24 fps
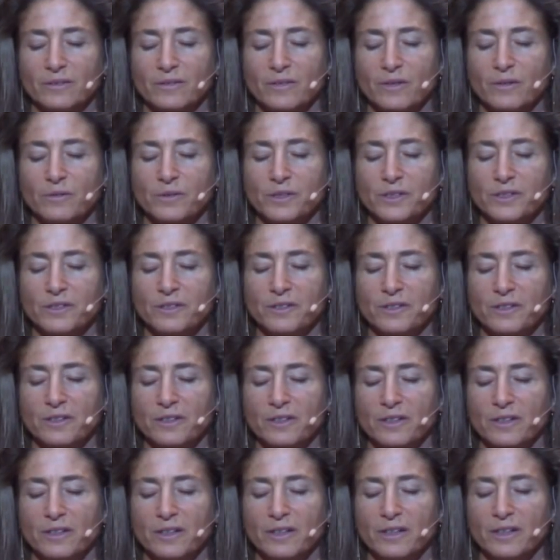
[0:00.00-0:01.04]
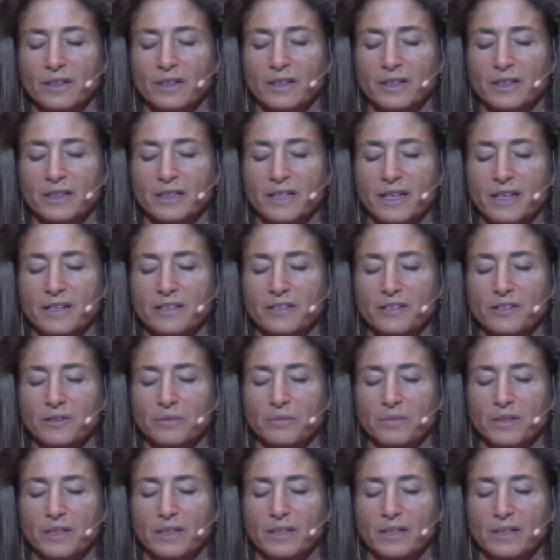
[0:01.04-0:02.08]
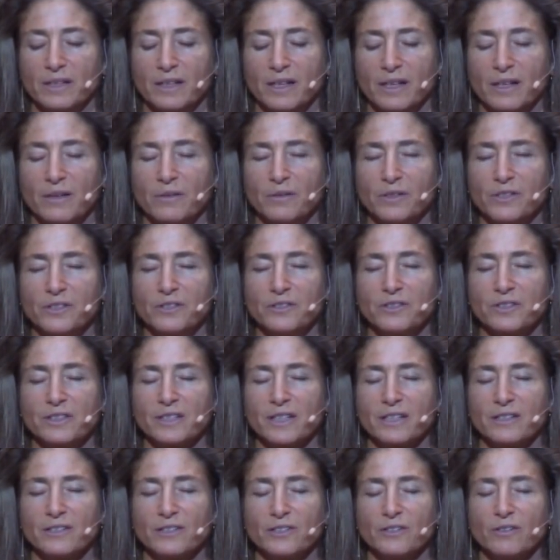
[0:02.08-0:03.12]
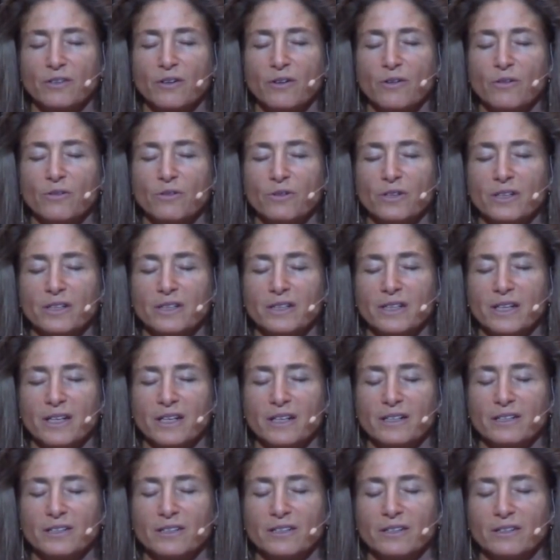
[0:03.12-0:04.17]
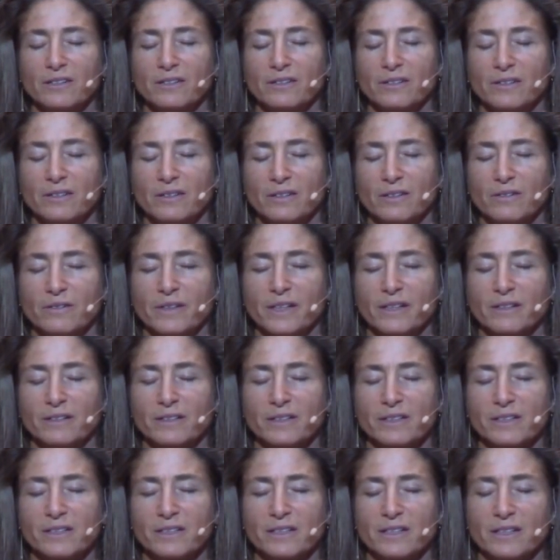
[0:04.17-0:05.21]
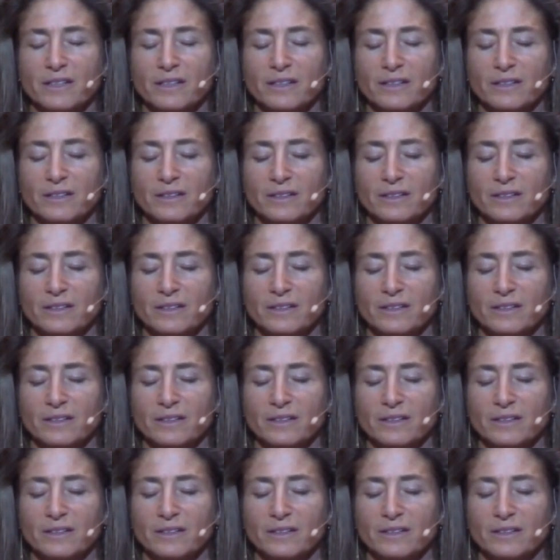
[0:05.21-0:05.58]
what would your intention be? How would you sense your own intention around listening?